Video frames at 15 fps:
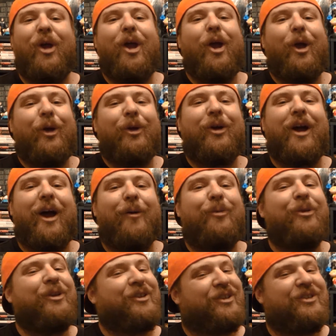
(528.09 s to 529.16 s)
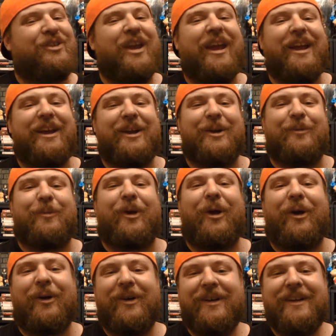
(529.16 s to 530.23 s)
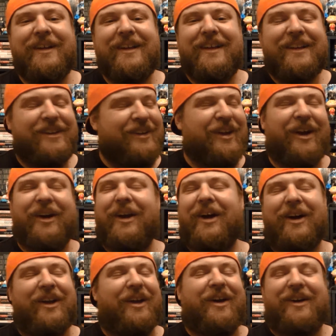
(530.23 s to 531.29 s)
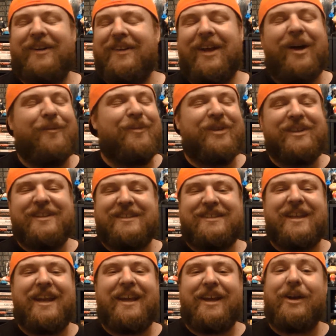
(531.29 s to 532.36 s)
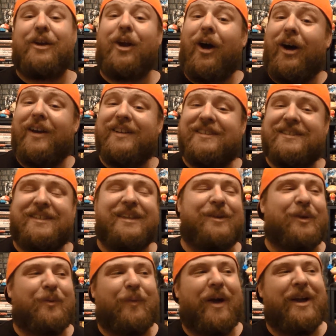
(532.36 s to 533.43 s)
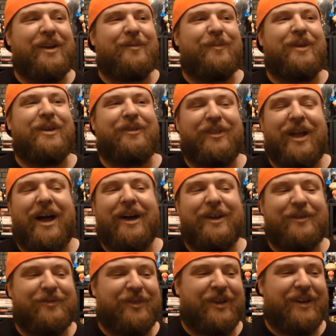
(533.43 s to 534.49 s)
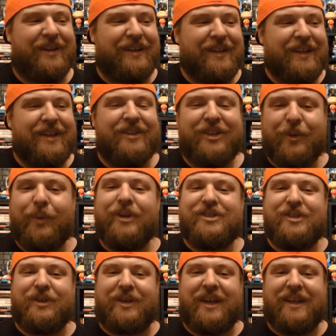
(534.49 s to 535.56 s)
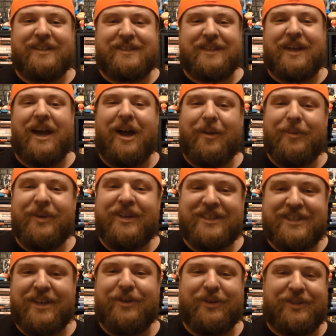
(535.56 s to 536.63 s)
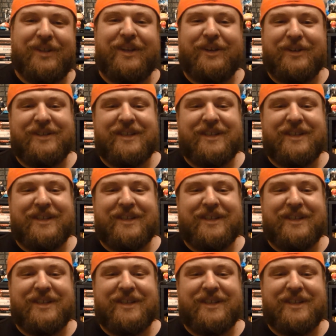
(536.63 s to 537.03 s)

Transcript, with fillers: I'm going to stay here, bro. No, no, no. I'm going to stay here. And honestly, it reminded me a lot of uh, the original Kings of Comedy, Cedric the